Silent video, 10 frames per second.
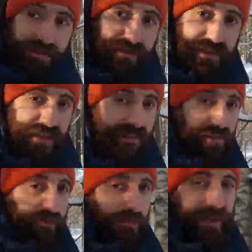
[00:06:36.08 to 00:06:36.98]
since it just
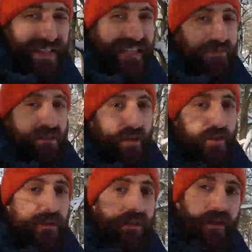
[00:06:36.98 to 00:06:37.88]
gives you a bit less
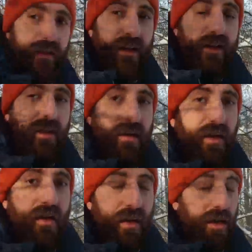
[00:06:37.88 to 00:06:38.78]
resolution,
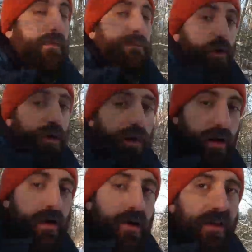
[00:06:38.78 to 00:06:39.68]
or a bit more,
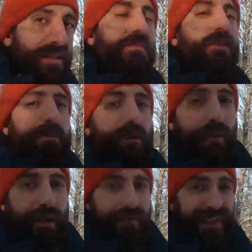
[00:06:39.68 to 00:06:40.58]
somewhere in the
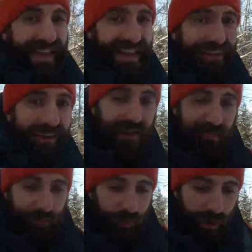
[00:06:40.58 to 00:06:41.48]
between of the 1080 and
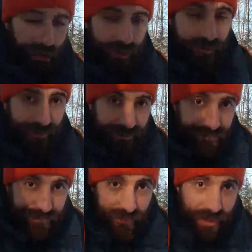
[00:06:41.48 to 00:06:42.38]
the 4K,
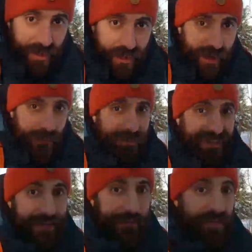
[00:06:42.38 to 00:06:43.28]
but
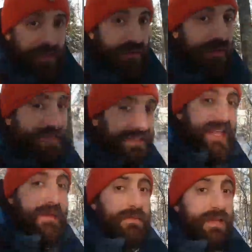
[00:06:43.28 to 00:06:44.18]
the limitations are the
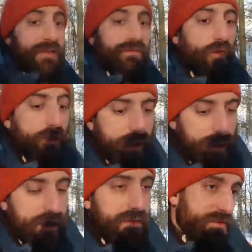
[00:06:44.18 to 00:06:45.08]
same than
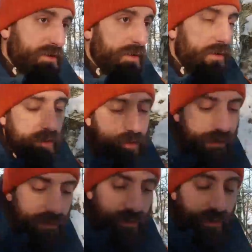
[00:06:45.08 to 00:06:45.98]
4K. So
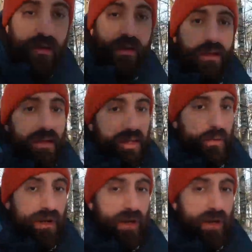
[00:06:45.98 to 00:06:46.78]
there we